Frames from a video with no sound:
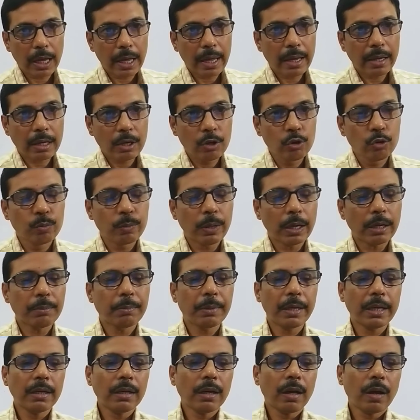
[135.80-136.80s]
human
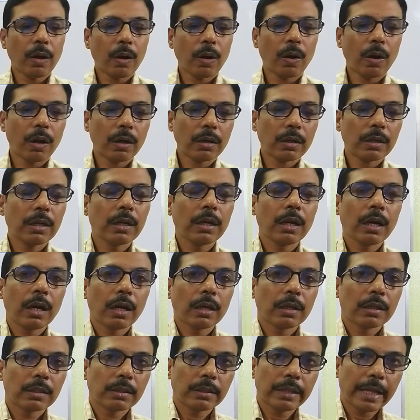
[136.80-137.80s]
being
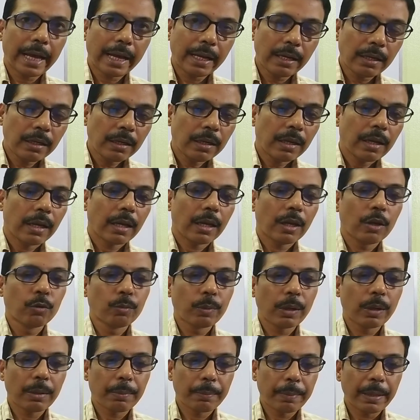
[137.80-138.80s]
or than
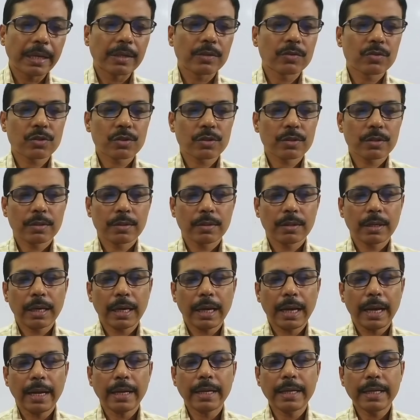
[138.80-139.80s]
human beings,
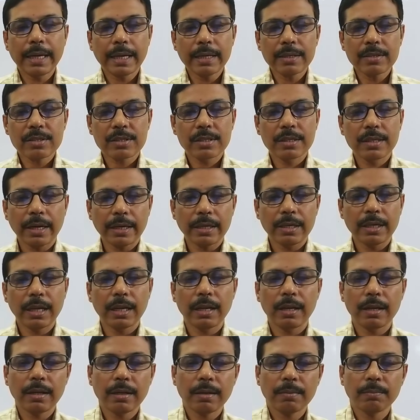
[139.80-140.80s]
and gets great
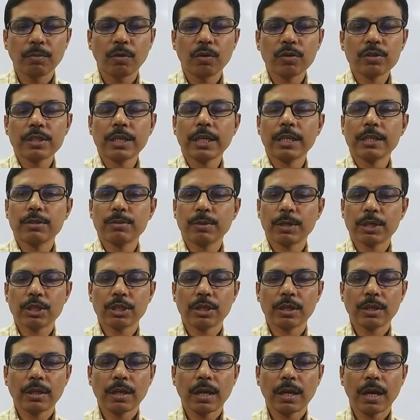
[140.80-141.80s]
deal more
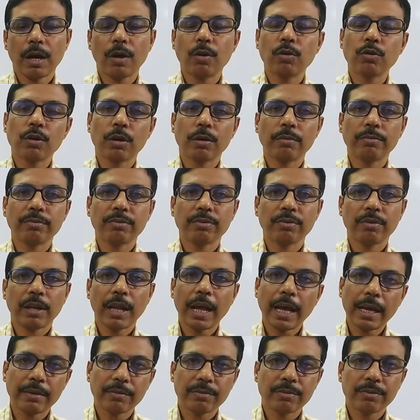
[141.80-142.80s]
satisfaction out of
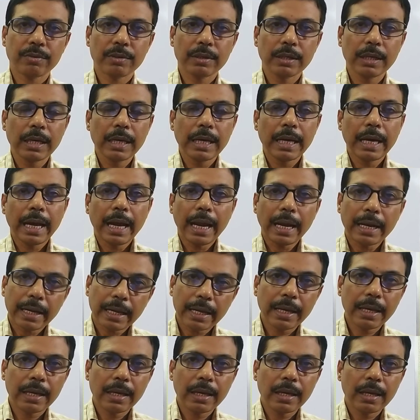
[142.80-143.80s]
life. And
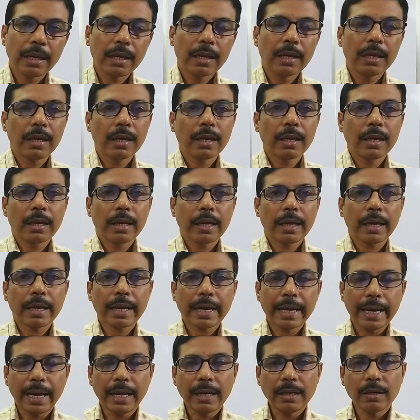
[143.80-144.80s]
a
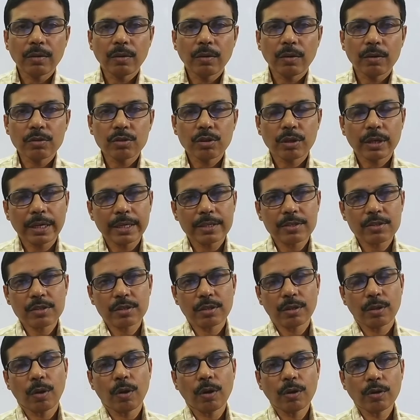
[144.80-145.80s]
cat also
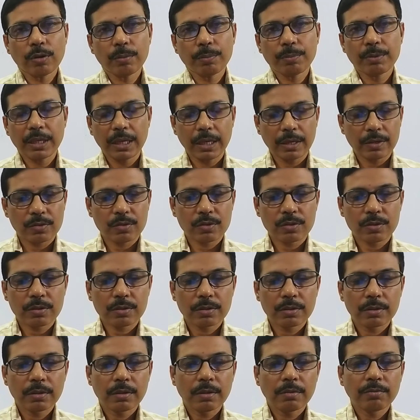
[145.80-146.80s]
gets lot of
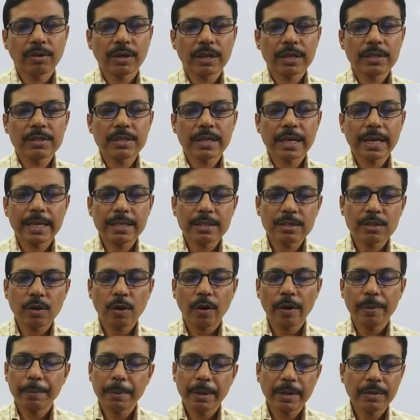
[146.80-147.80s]
things for his
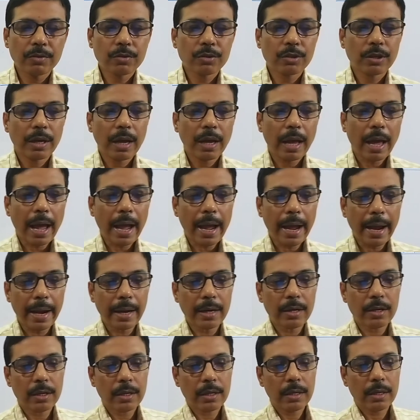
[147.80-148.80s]
enjoyment,
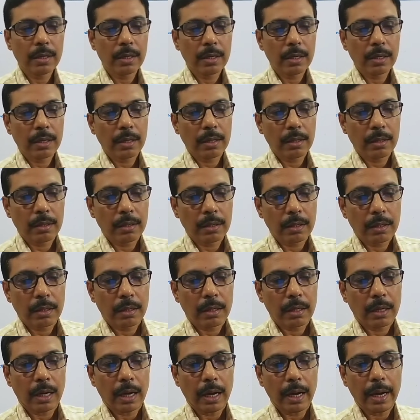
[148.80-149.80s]

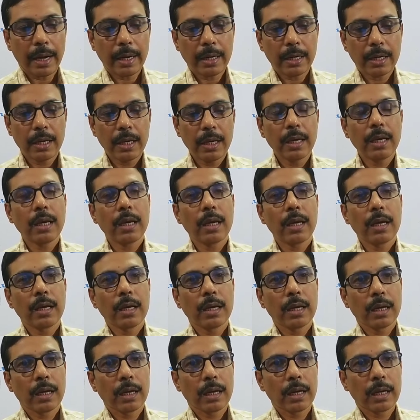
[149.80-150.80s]
and he
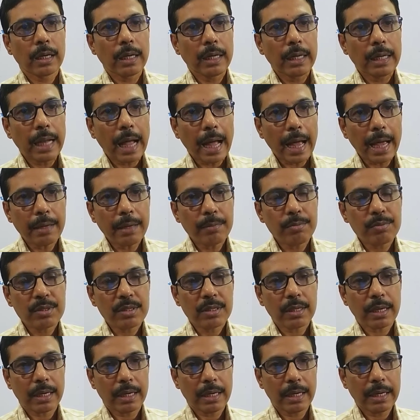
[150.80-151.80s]

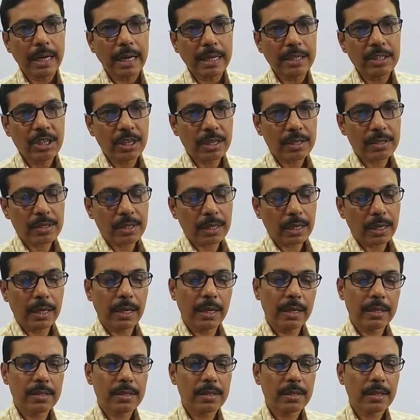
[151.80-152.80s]
relishes
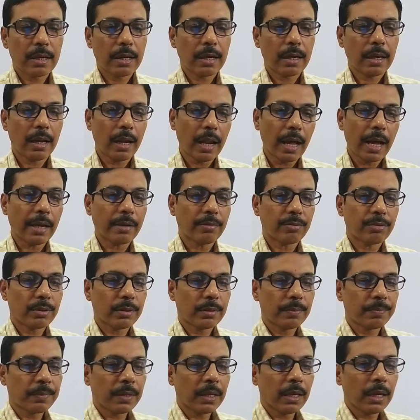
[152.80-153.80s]
his
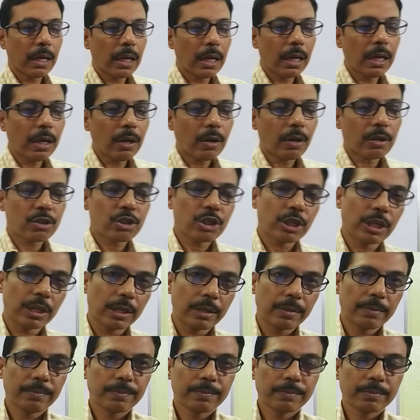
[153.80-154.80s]
life. He or she,
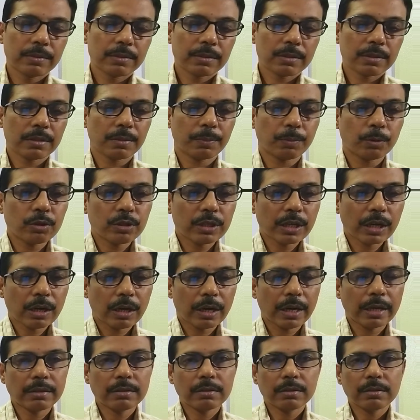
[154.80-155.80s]
suppose a
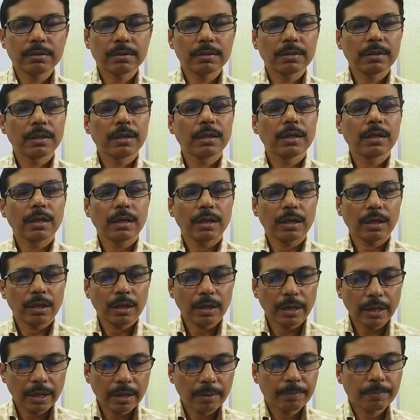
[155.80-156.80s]
cat,
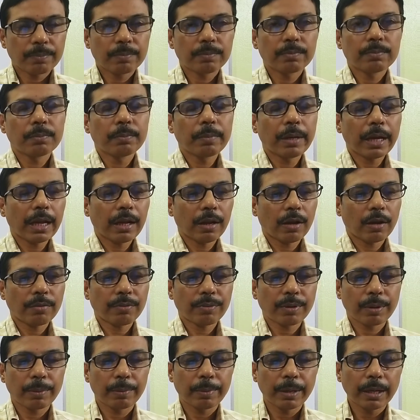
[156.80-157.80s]
a male or
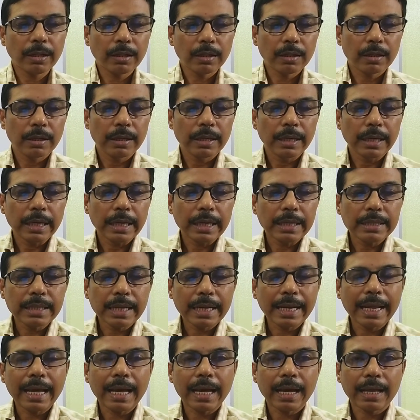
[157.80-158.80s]
female, is
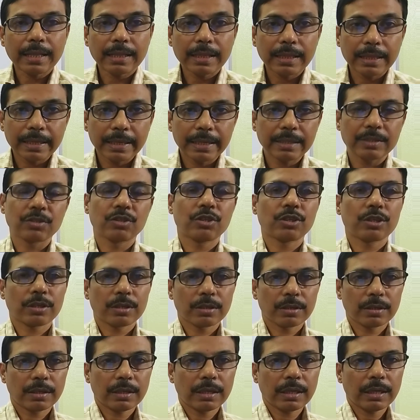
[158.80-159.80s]
an
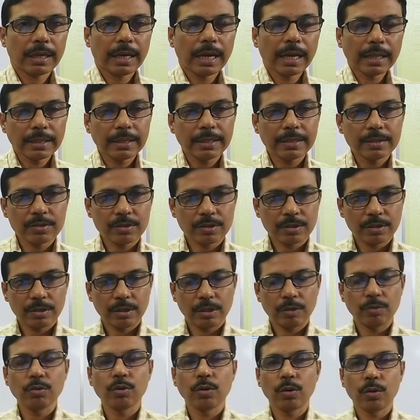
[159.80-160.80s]
athlete. Athlete,
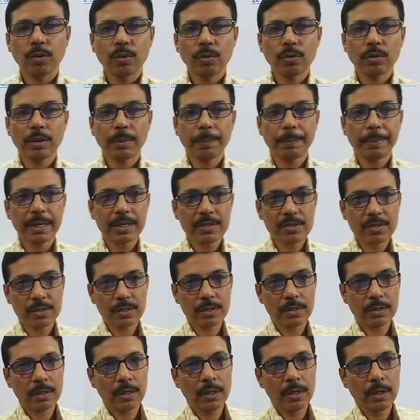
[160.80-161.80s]
the
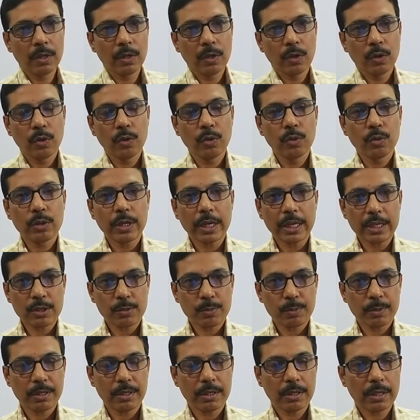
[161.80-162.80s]
person who takes
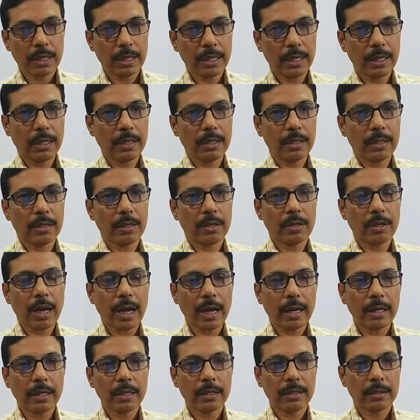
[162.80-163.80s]
part in
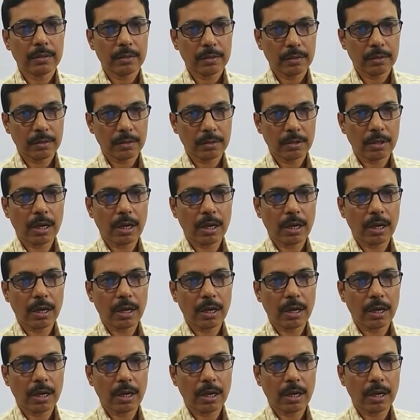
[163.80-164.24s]
run